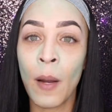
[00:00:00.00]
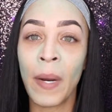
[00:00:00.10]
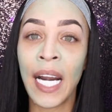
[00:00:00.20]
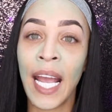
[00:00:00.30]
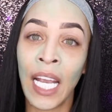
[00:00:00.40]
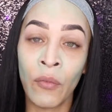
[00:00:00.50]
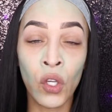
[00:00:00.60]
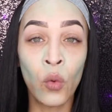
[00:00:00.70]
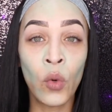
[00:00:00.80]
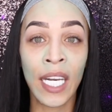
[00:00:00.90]
but if
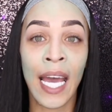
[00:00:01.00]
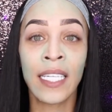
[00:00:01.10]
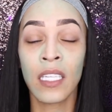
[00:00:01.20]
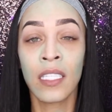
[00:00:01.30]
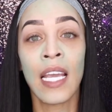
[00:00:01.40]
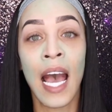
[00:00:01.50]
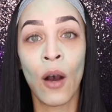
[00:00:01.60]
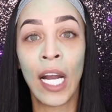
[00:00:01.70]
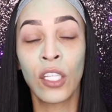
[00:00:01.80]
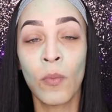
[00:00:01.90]
you would like to see how
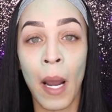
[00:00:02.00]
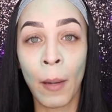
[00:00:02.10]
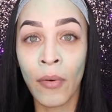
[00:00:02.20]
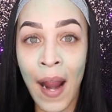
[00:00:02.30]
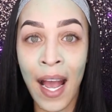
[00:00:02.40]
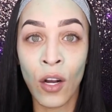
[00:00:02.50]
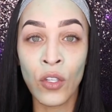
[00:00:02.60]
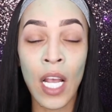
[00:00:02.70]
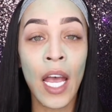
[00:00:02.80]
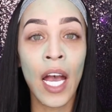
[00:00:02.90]
I do my
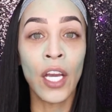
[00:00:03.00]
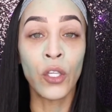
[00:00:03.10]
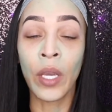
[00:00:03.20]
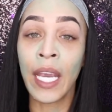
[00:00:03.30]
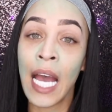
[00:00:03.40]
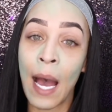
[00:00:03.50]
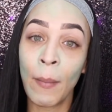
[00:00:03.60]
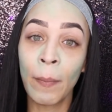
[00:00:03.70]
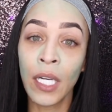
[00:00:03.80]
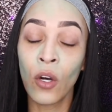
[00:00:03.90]
brows, you can
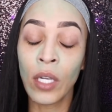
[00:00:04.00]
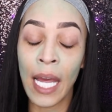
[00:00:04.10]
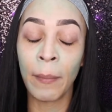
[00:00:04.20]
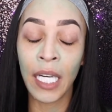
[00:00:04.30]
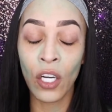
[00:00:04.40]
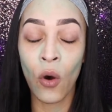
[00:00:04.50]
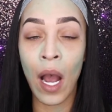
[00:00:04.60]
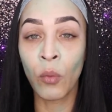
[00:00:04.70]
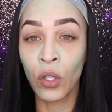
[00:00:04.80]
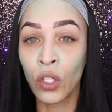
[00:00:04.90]
comment below, let me know. I
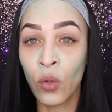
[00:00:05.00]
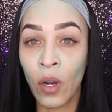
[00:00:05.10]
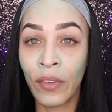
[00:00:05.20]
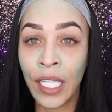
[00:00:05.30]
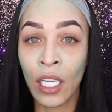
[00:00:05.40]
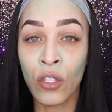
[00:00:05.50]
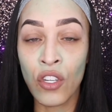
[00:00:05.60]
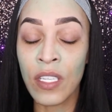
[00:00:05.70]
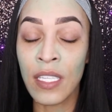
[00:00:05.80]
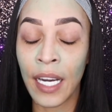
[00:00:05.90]
will do a video
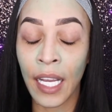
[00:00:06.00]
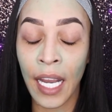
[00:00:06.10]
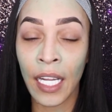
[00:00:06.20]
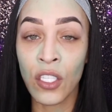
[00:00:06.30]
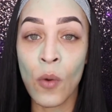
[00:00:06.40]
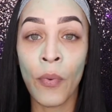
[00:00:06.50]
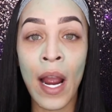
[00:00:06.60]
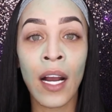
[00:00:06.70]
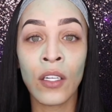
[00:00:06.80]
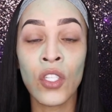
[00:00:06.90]
just dedicated to
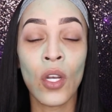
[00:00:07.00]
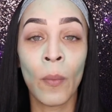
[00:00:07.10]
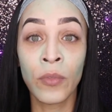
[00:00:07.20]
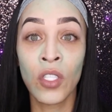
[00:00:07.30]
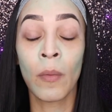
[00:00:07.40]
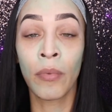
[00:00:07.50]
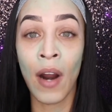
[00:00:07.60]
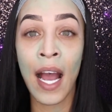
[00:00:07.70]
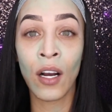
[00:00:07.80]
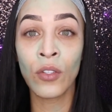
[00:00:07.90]

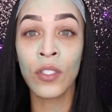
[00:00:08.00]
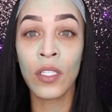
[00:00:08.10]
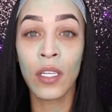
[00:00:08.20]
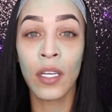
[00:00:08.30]
brows,